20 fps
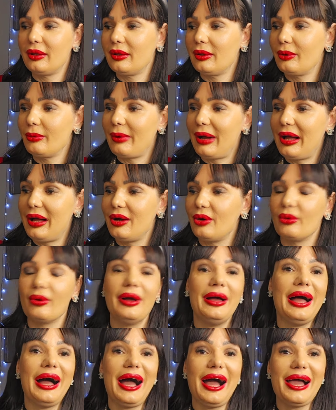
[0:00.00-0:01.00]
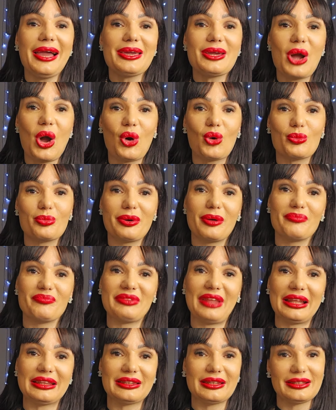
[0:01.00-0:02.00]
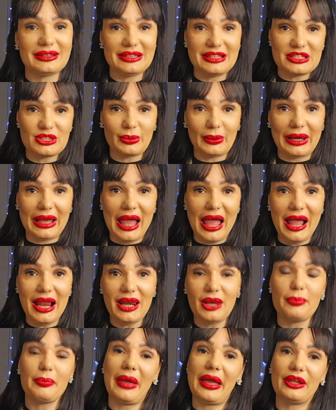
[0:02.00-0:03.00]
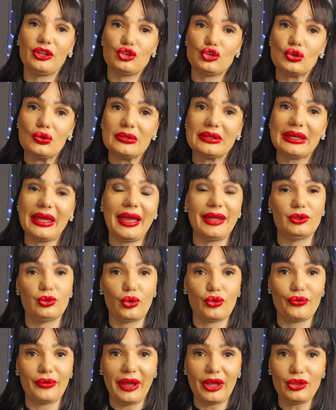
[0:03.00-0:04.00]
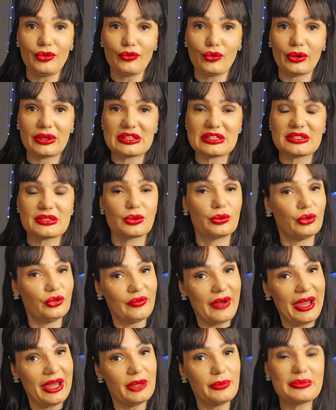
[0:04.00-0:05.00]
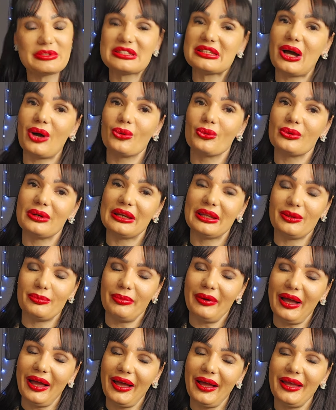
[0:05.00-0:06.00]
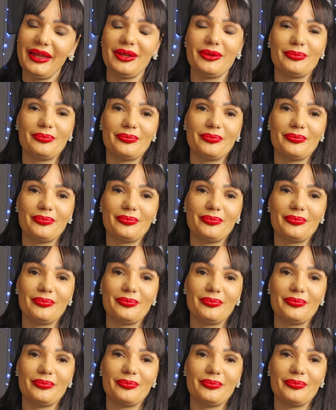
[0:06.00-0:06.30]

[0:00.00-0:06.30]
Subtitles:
Wow. I hope that this will help. Enjoy, and don't forget, of course, good vibes. Only bye.